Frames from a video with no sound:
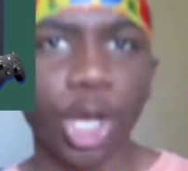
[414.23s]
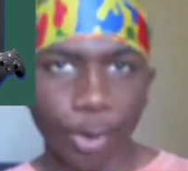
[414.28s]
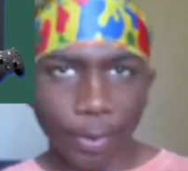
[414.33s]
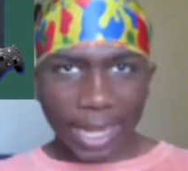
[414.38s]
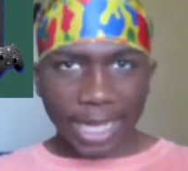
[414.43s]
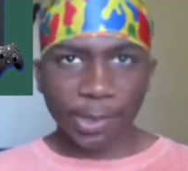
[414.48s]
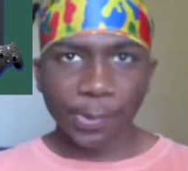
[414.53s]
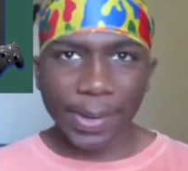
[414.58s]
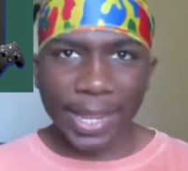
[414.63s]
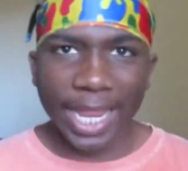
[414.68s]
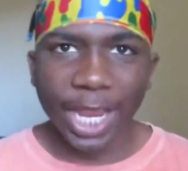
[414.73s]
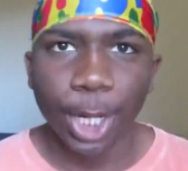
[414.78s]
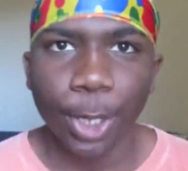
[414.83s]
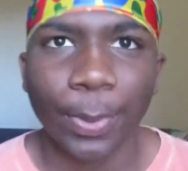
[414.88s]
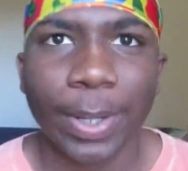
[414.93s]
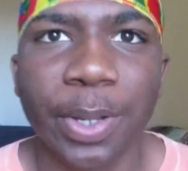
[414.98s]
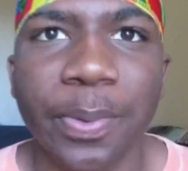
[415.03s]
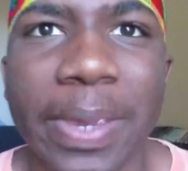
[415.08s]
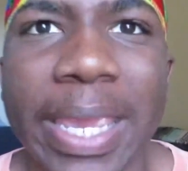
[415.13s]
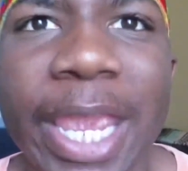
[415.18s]

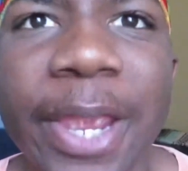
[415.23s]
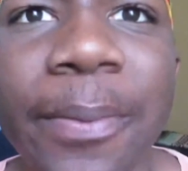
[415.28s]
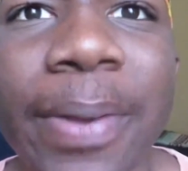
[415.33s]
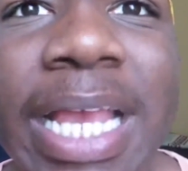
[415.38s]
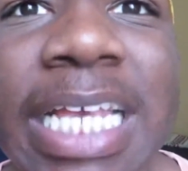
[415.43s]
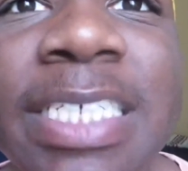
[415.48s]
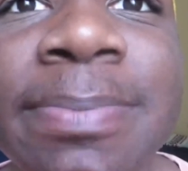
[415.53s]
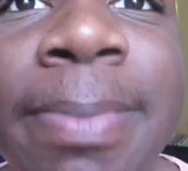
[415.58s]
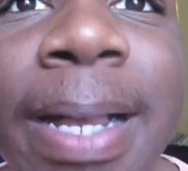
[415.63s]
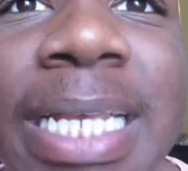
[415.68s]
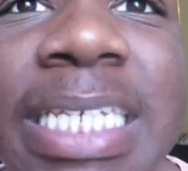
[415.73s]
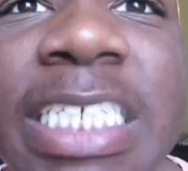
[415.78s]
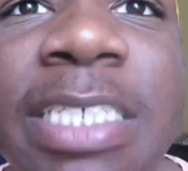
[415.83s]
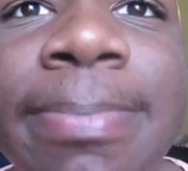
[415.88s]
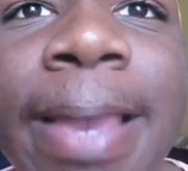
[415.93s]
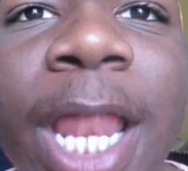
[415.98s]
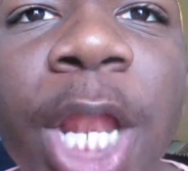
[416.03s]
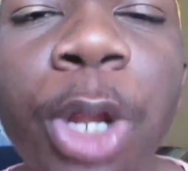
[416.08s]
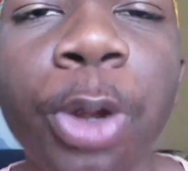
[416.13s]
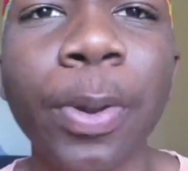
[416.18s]
Xbox is
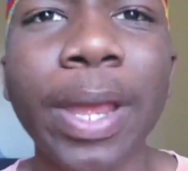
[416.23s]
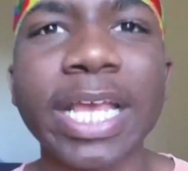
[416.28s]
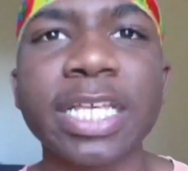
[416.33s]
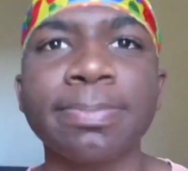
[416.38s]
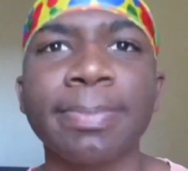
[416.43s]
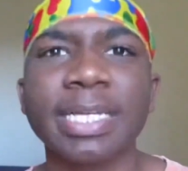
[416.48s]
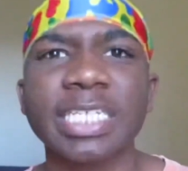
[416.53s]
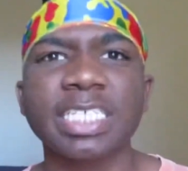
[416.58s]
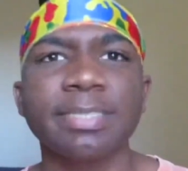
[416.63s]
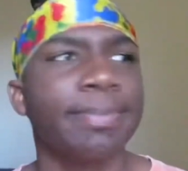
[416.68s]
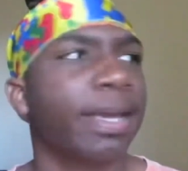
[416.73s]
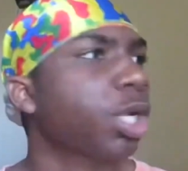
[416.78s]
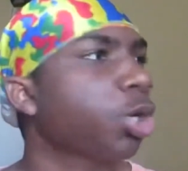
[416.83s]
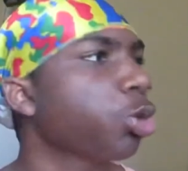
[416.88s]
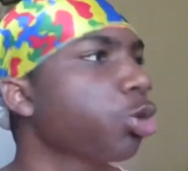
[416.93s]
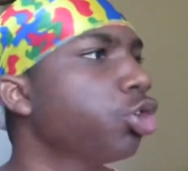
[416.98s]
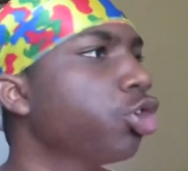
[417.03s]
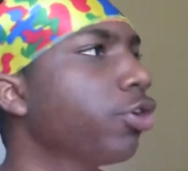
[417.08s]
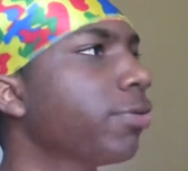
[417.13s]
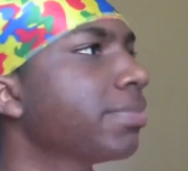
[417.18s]
better,
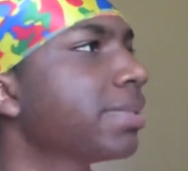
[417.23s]
you know what I'm